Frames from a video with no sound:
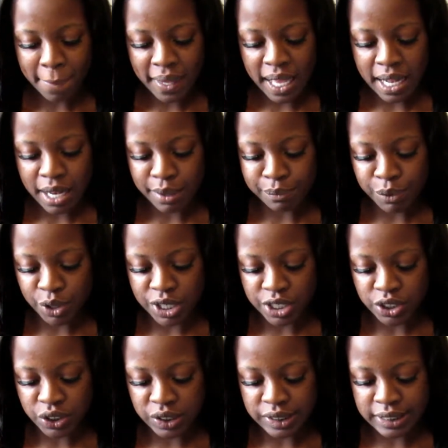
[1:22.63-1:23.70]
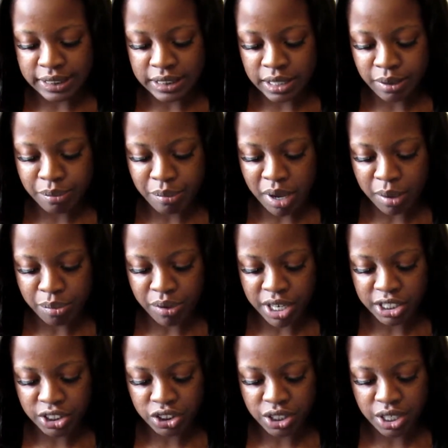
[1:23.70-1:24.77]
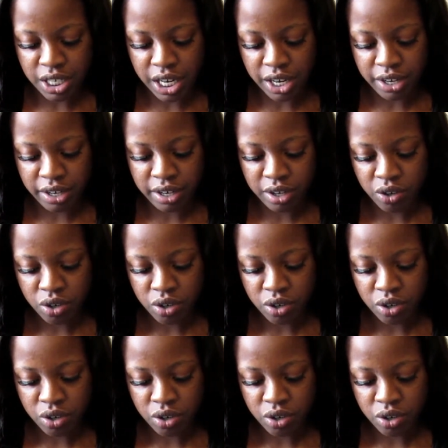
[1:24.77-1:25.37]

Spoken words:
and I'm gonna just dip my brush in there